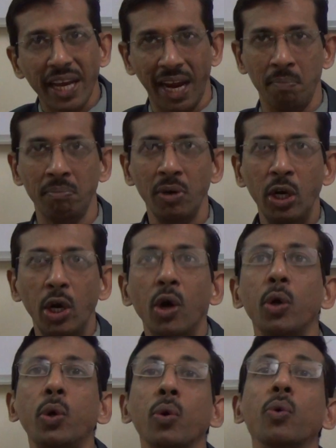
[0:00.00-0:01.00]
him
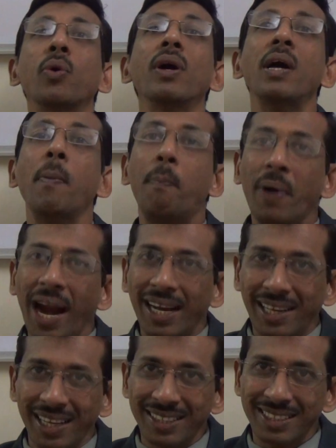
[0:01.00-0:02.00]
to
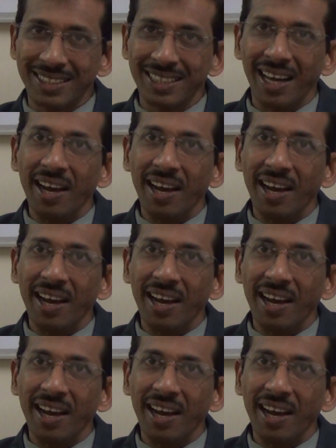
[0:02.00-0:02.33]
practice,